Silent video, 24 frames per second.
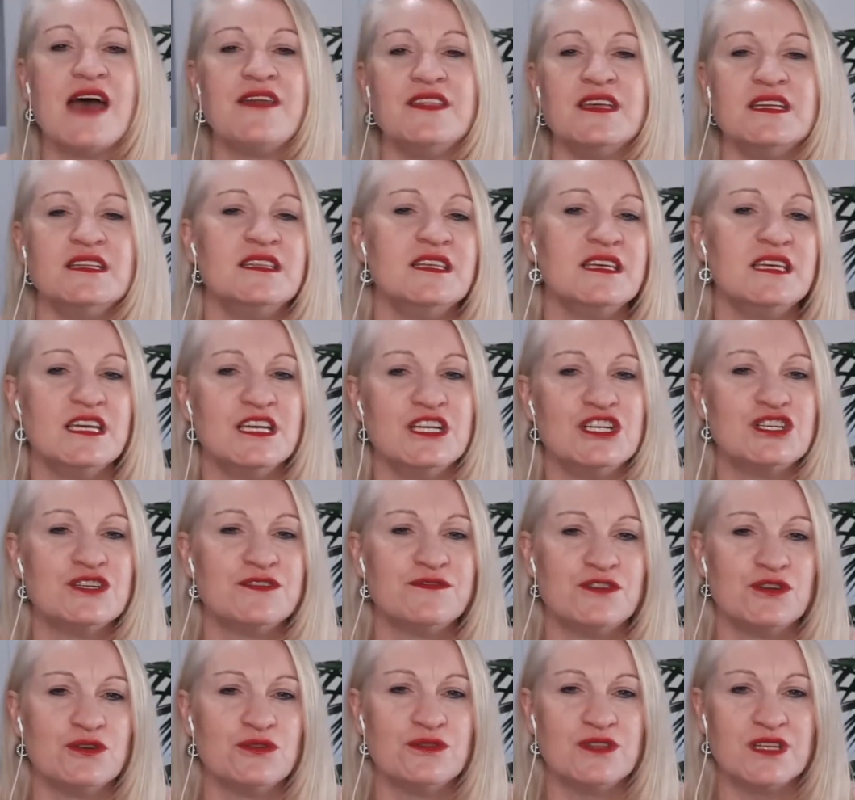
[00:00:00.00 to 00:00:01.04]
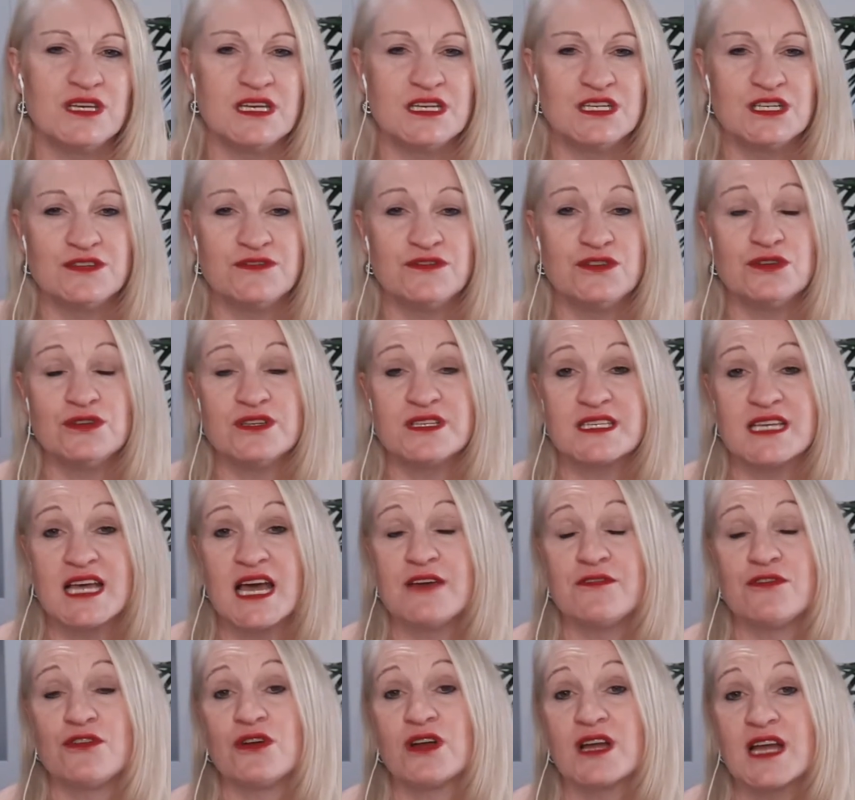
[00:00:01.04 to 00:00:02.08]
And in the interview, the interviewers
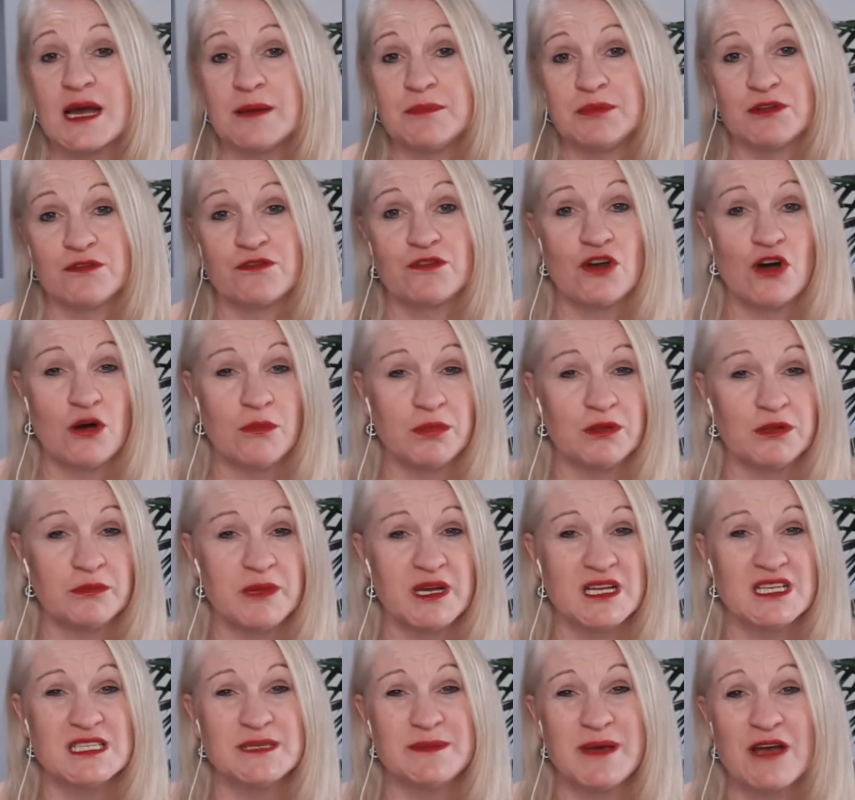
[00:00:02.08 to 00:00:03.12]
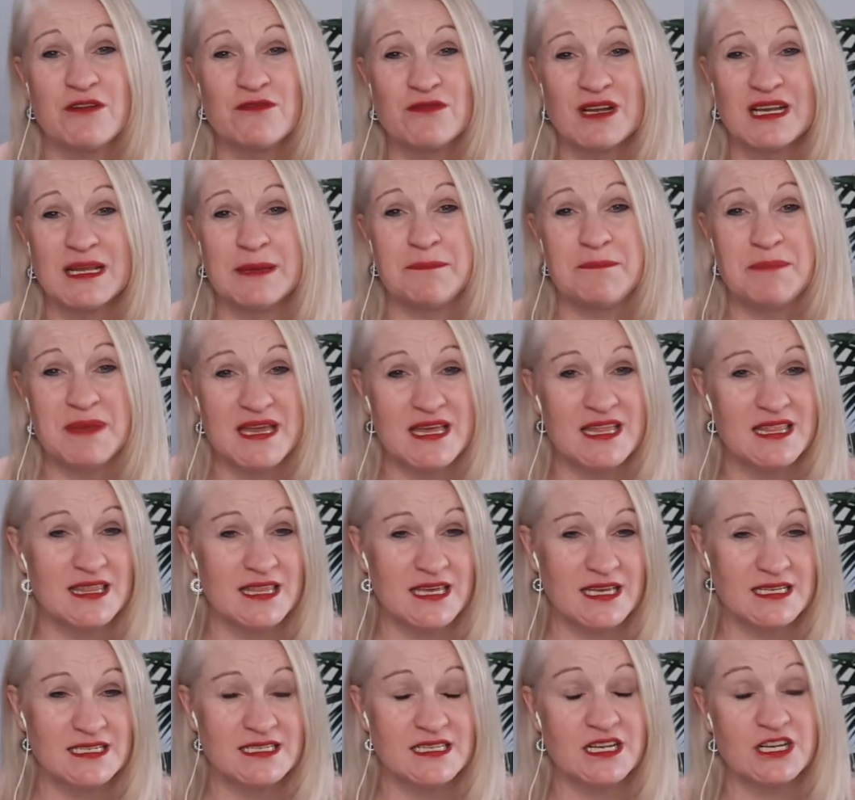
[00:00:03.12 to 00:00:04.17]
gave her a couple of compliments about really big
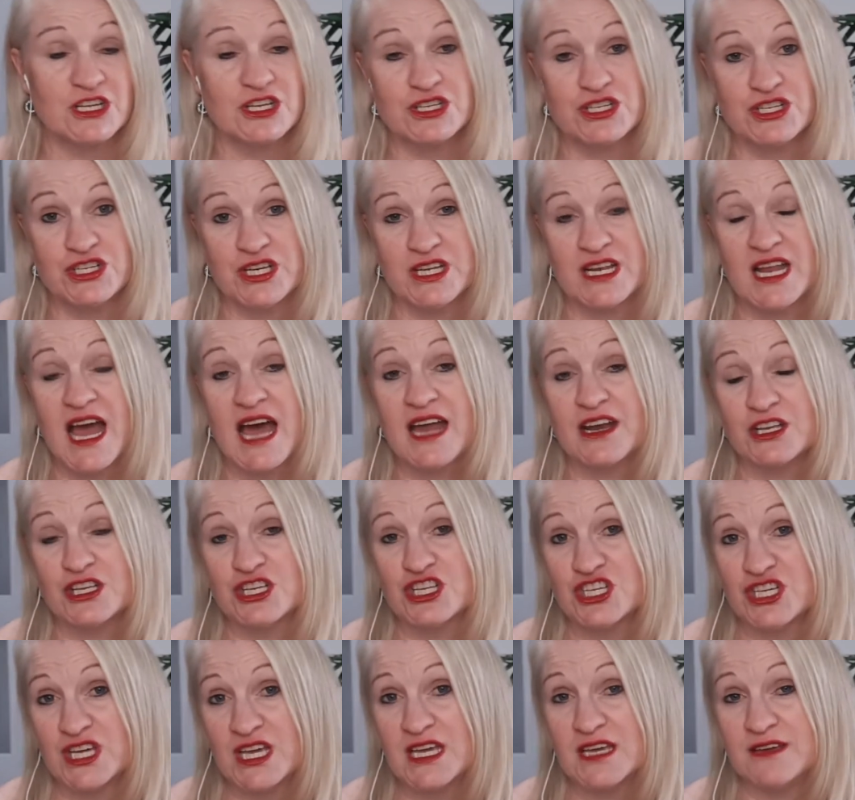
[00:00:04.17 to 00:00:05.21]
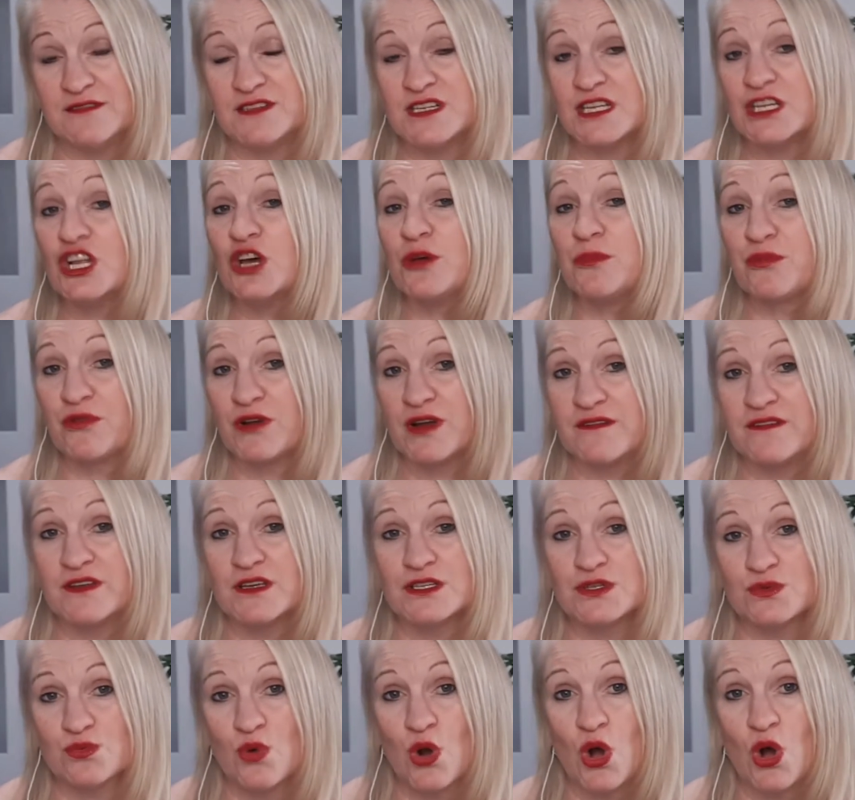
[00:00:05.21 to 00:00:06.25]
things that she'd had achieved in her
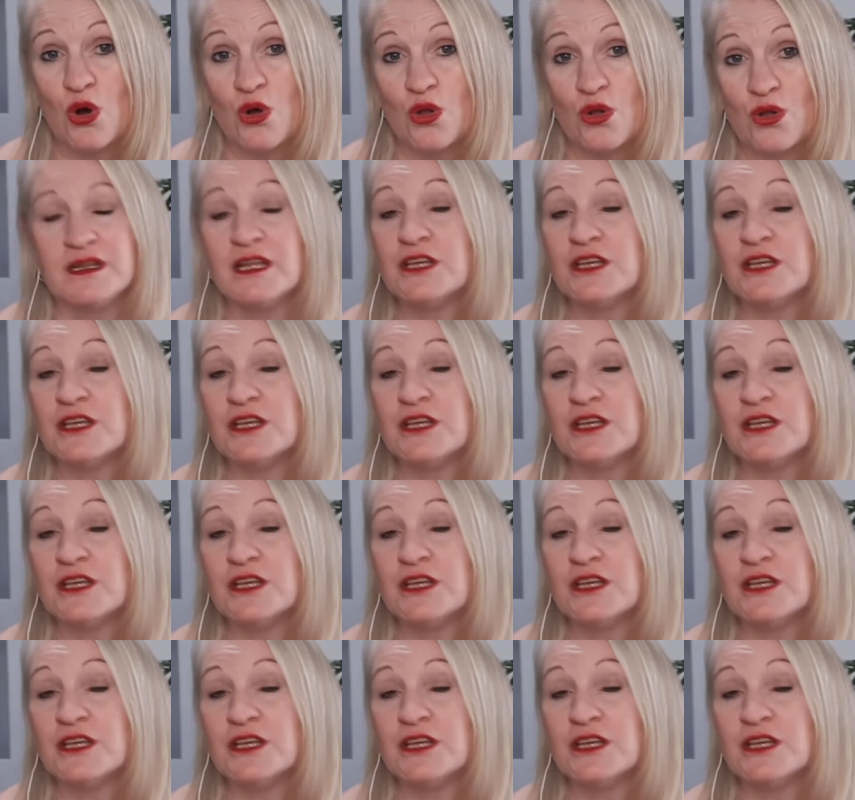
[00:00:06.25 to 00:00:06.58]
previous role.